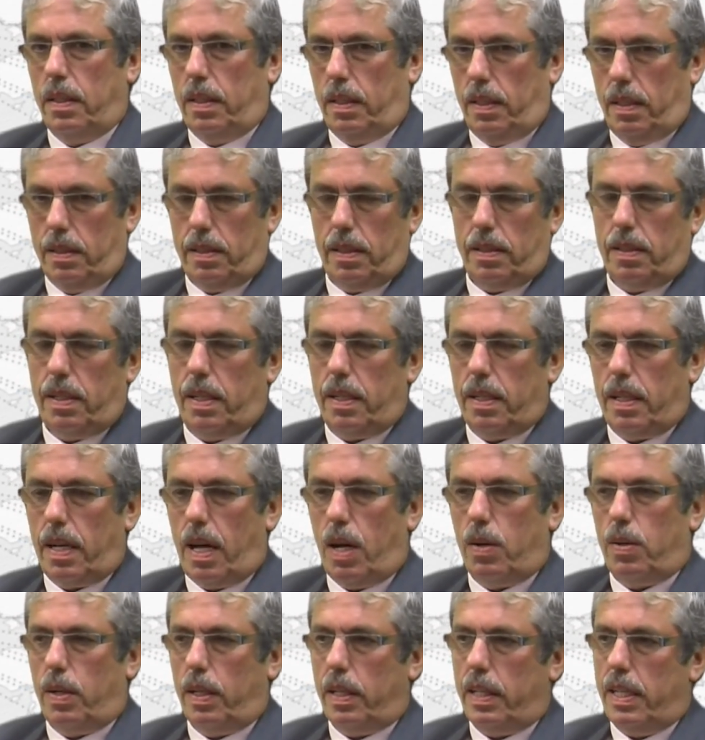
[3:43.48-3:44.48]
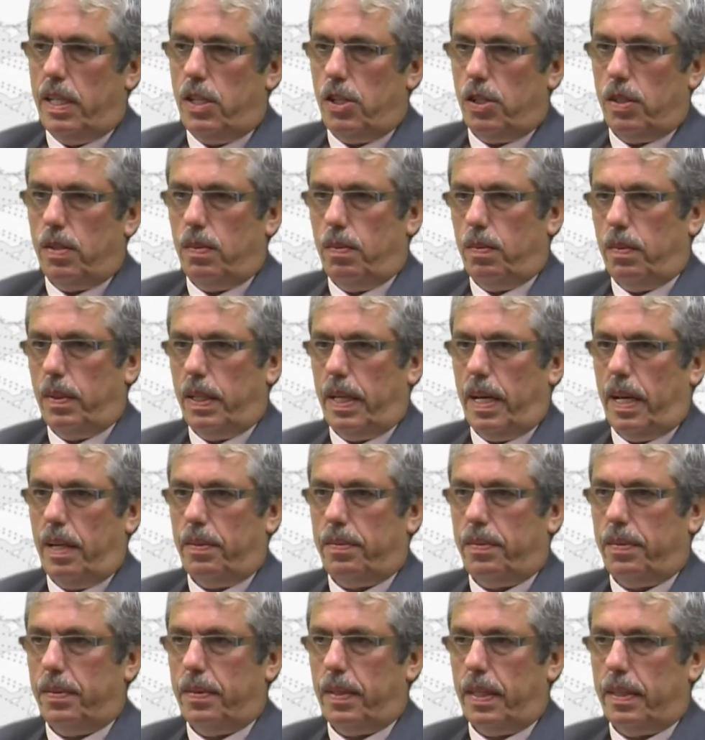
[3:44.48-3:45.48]
as I said, in our region we
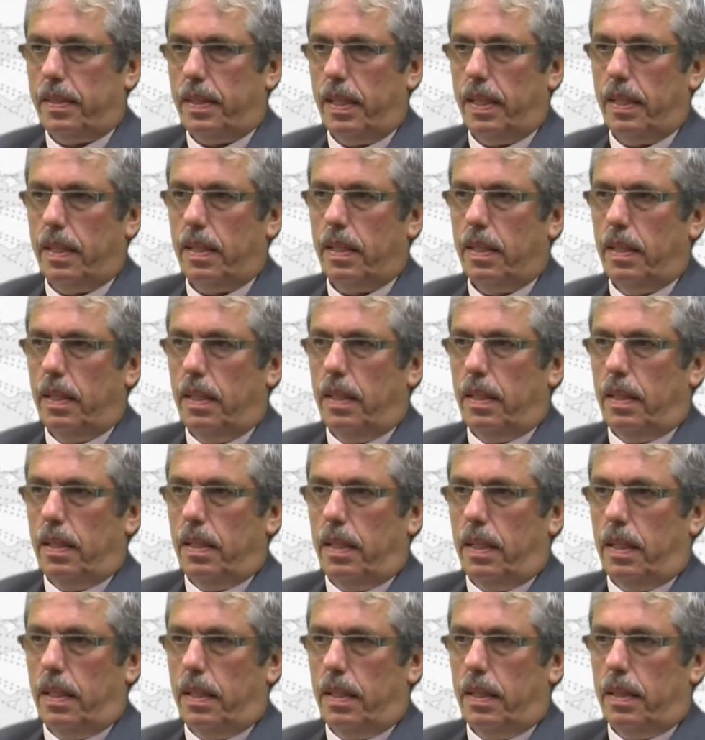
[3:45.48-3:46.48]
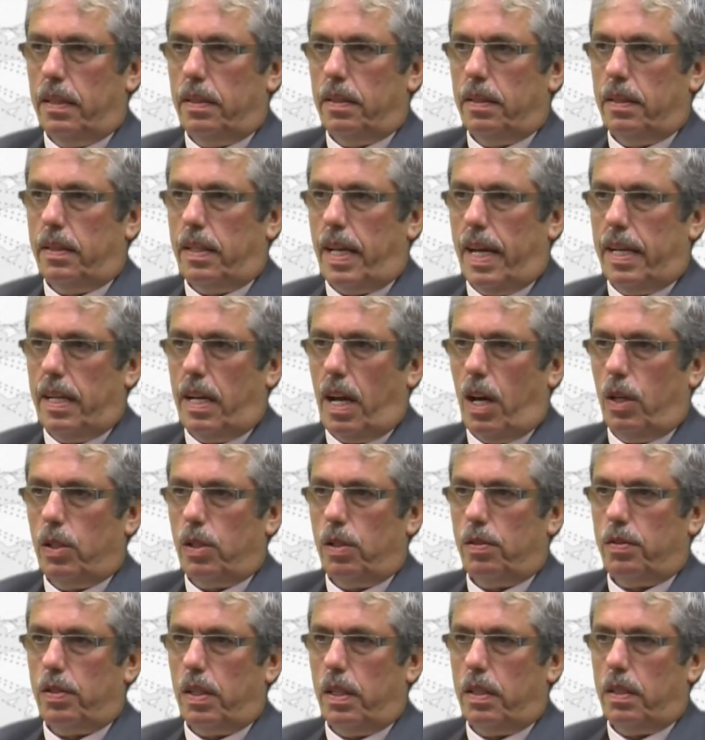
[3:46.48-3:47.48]
have, I think, 10 out
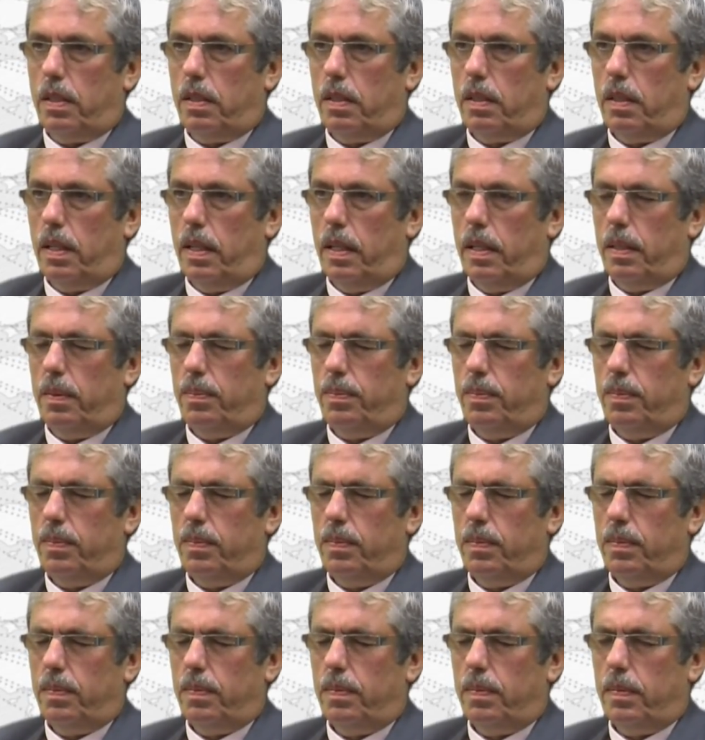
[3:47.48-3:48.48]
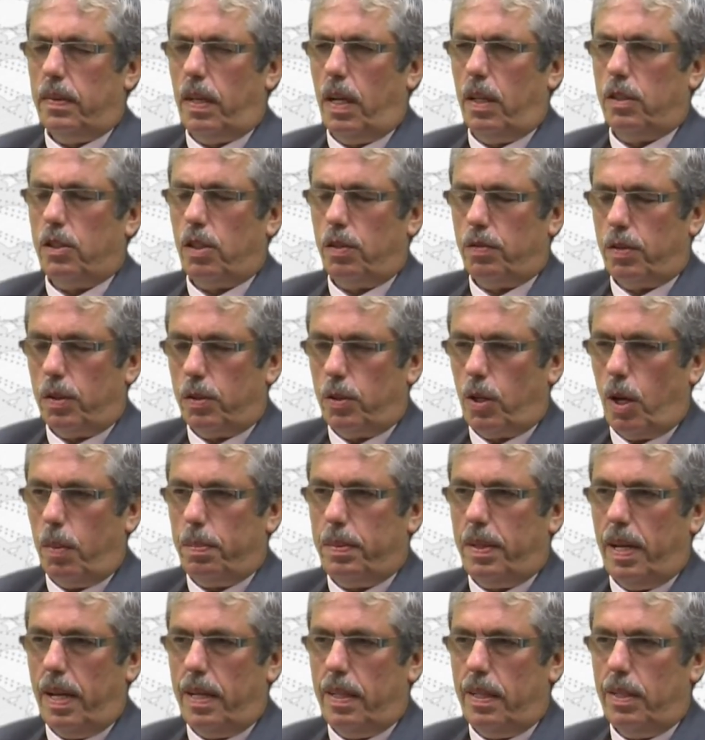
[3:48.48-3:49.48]
of the
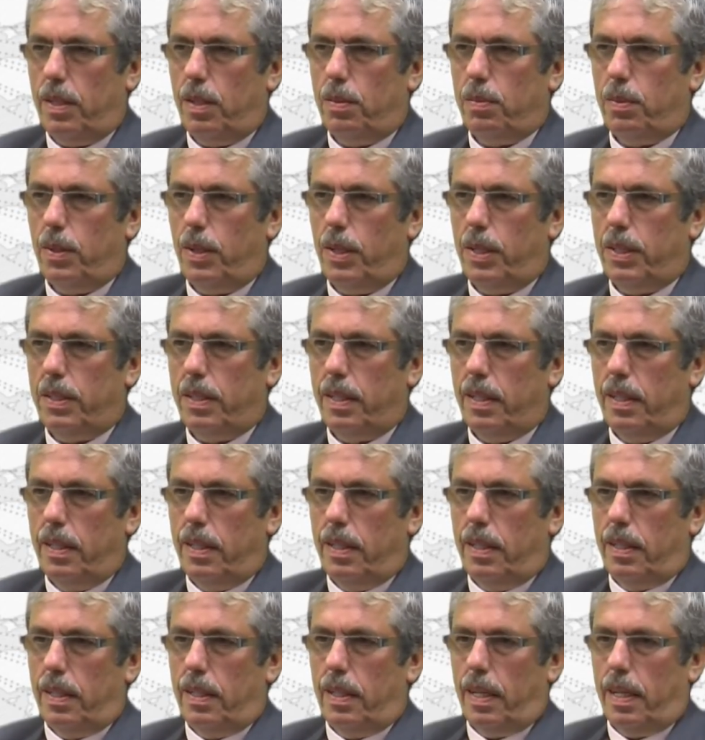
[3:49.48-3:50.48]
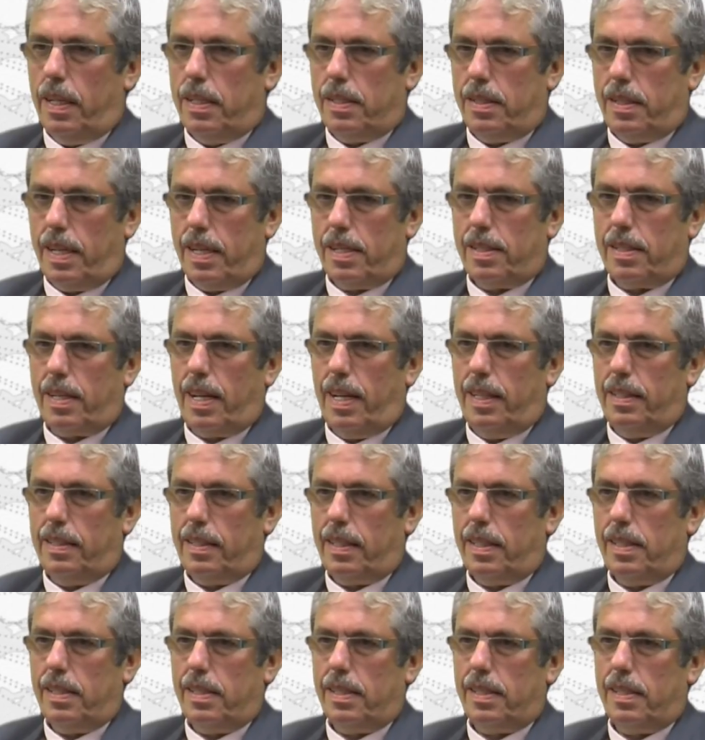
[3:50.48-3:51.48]
top 10 in the world. 6
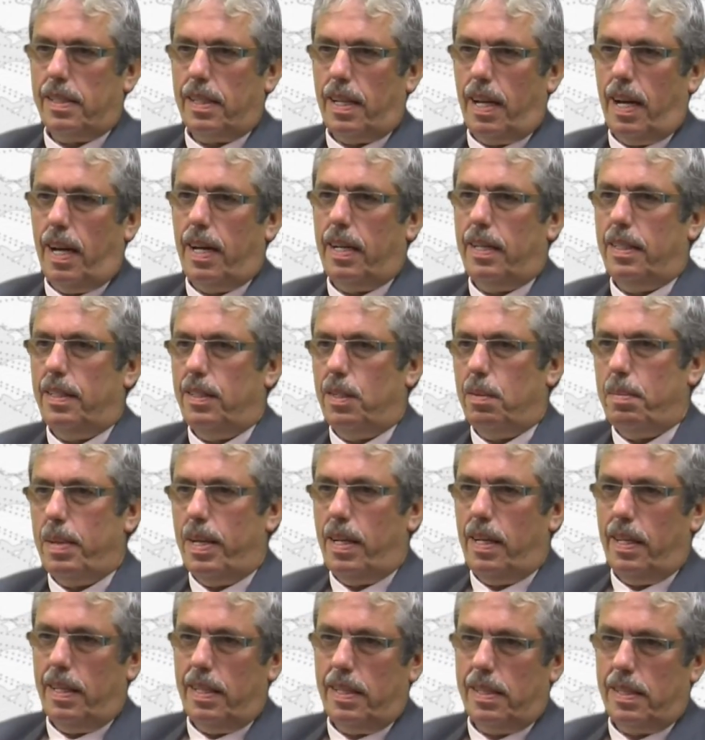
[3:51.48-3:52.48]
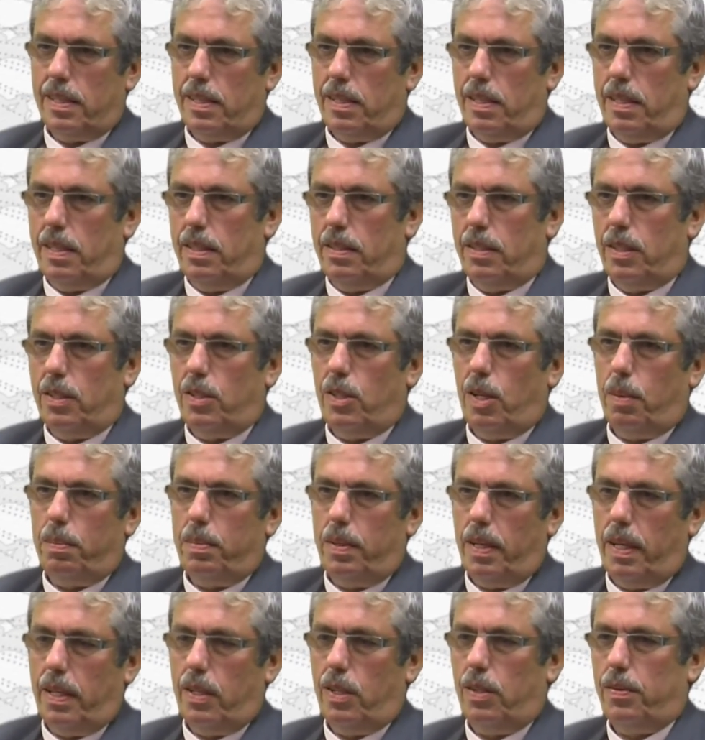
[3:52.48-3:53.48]
countries are in the Middle East in the top
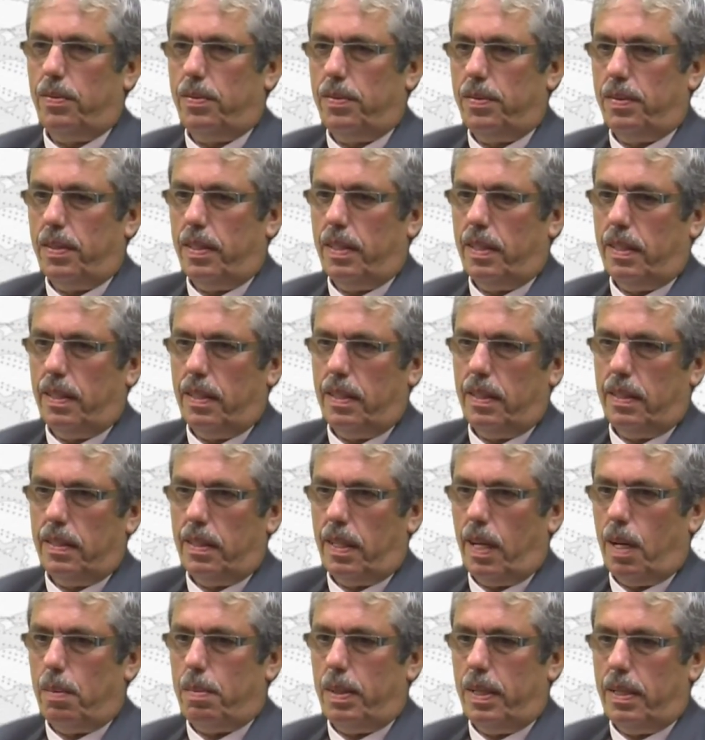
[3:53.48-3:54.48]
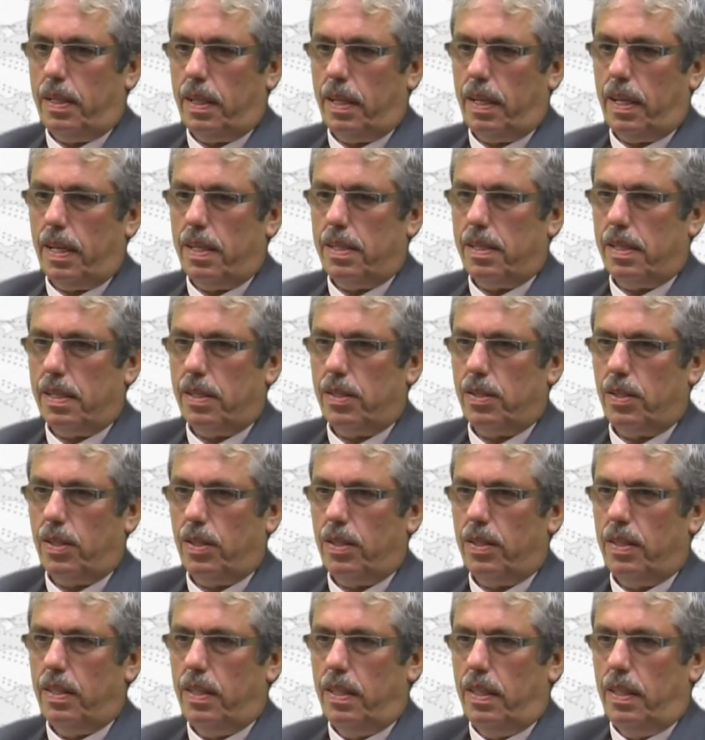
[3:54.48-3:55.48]
10 of diabetic cases.
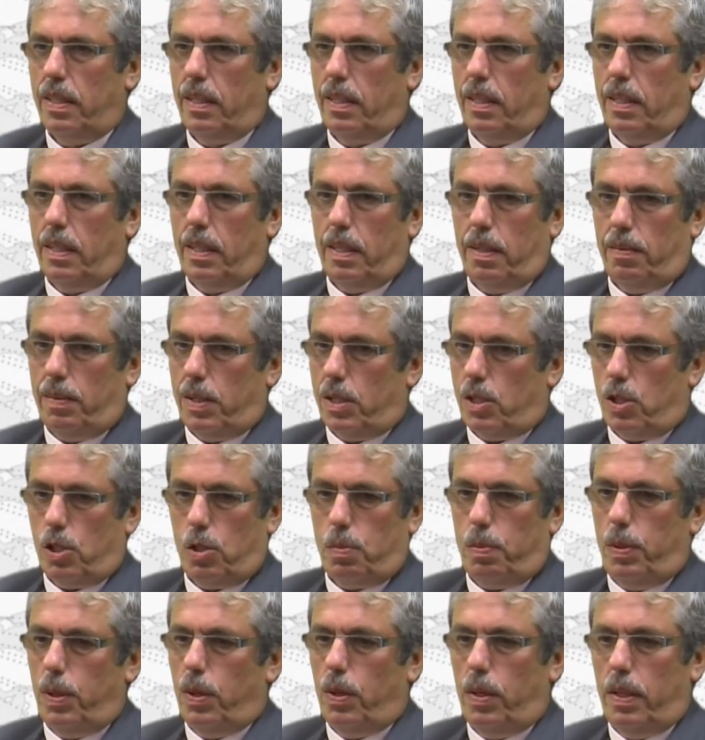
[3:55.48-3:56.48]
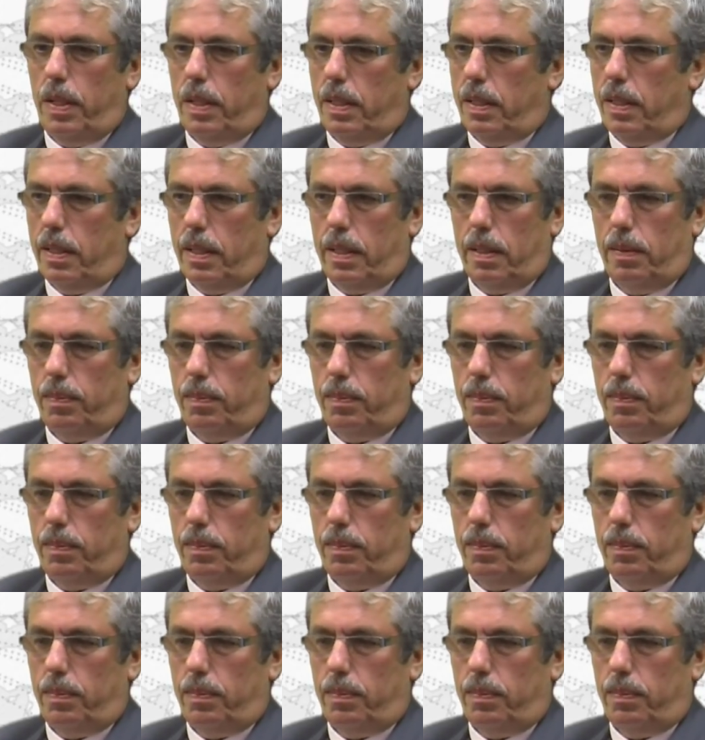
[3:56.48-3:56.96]
So, which is purely